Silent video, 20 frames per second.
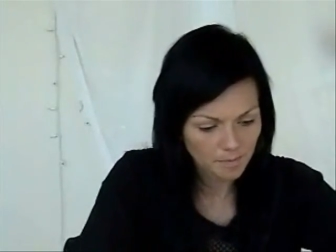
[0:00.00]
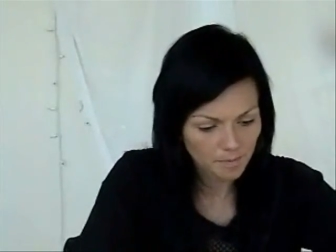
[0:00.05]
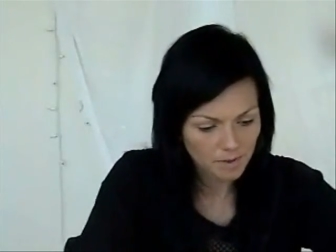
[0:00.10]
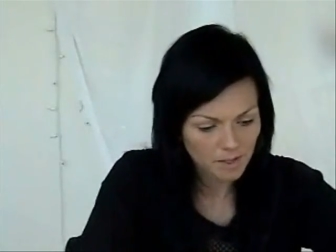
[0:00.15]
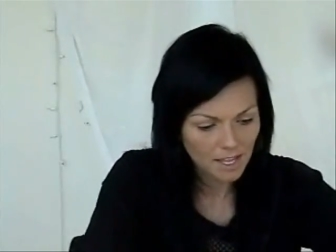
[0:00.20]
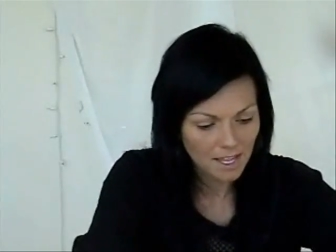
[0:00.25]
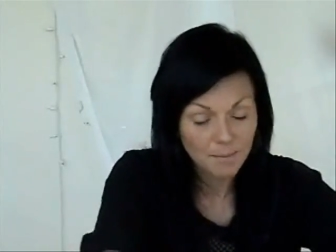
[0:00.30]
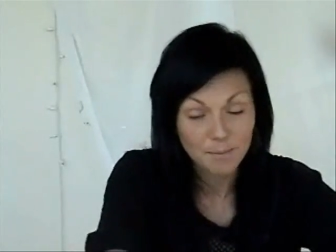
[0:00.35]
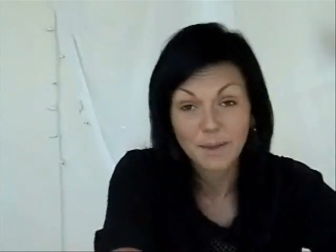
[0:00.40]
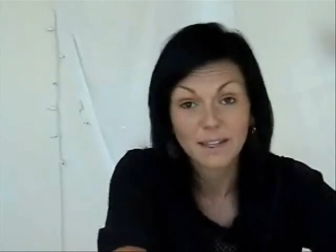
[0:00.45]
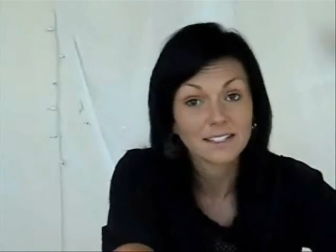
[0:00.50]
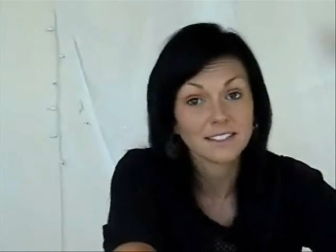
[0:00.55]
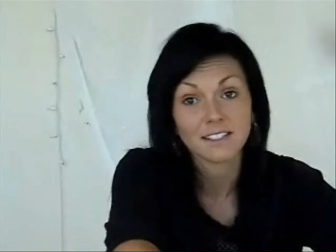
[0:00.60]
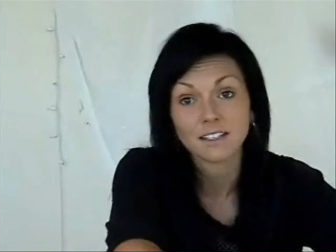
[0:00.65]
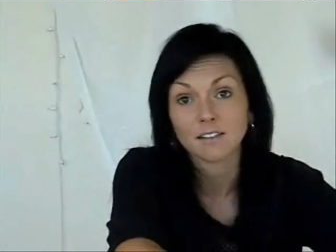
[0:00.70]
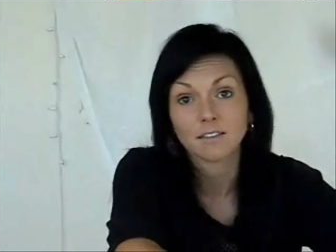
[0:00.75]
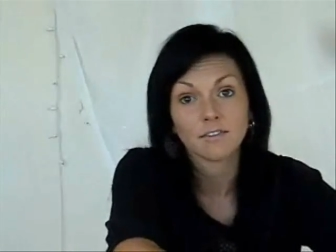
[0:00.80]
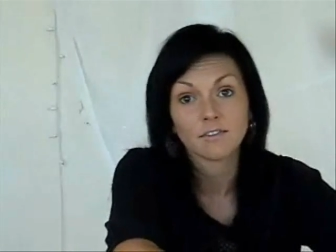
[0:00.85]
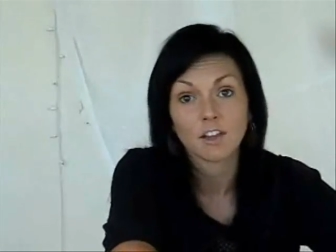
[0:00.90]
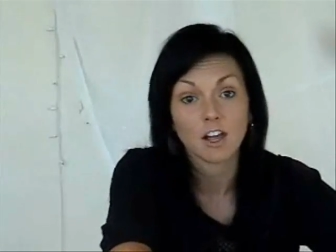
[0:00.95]
apply
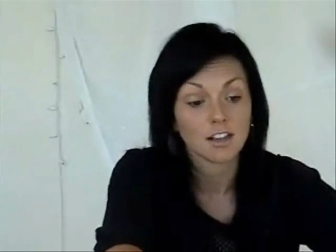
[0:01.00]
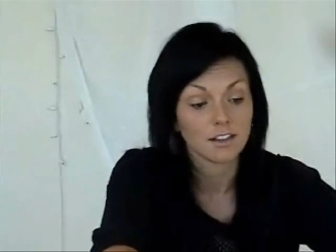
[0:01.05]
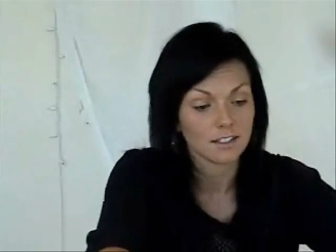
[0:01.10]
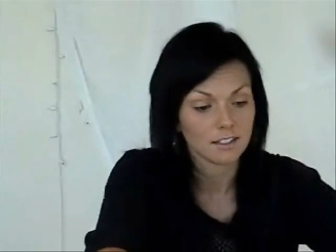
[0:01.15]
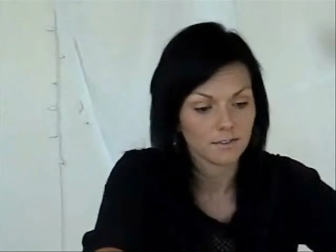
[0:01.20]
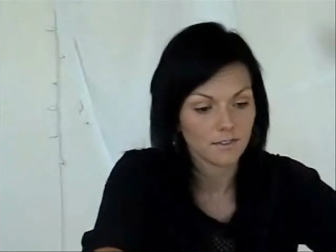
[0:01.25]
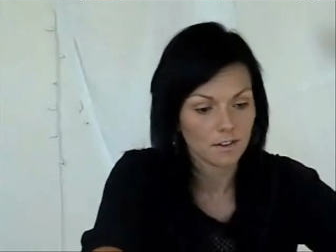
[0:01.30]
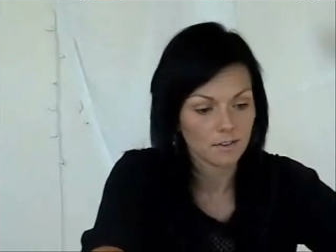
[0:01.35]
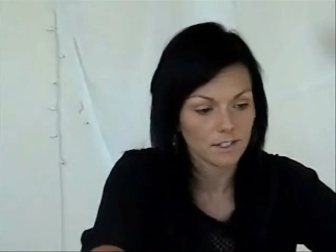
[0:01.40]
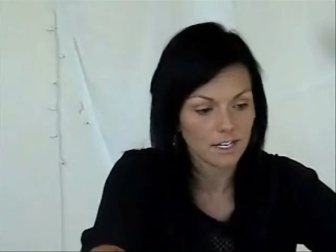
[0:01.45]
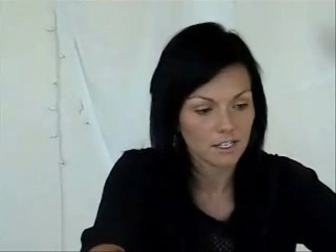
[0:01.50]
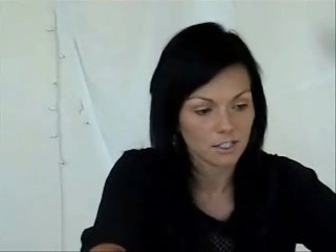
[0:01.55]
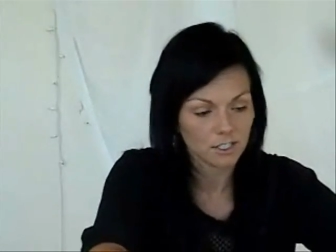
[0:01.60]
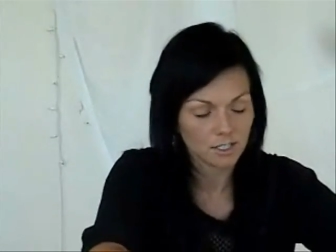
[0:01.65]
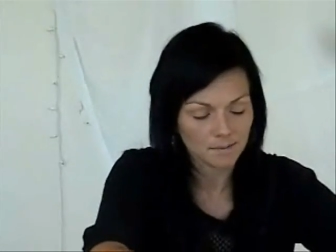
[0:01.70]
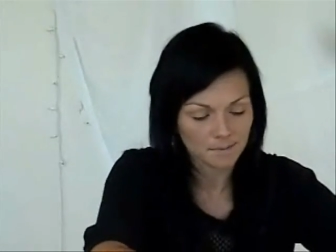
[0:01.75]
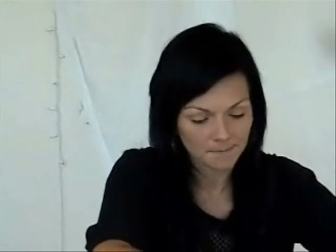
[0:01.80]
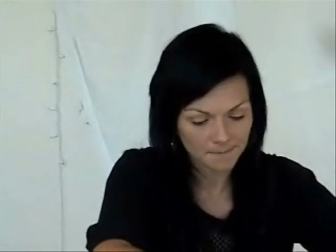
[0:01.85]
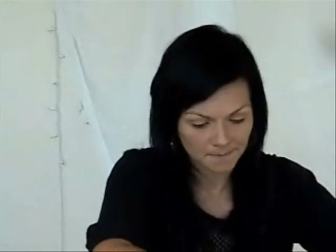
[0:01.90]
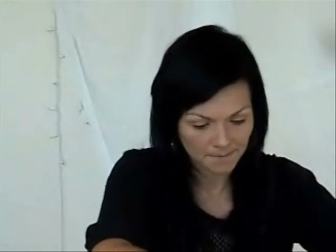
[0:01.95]
basic flawless
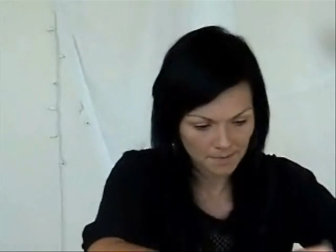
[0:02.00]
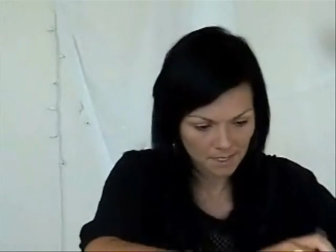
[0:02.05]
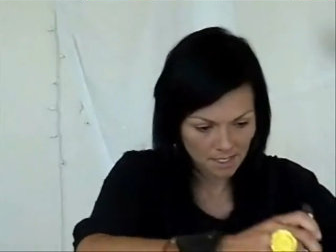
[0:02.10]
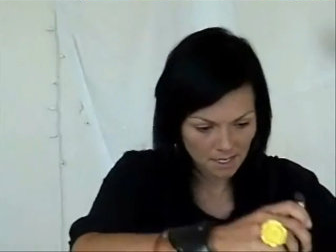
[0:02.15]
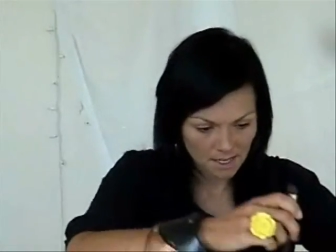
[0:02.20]
foundation.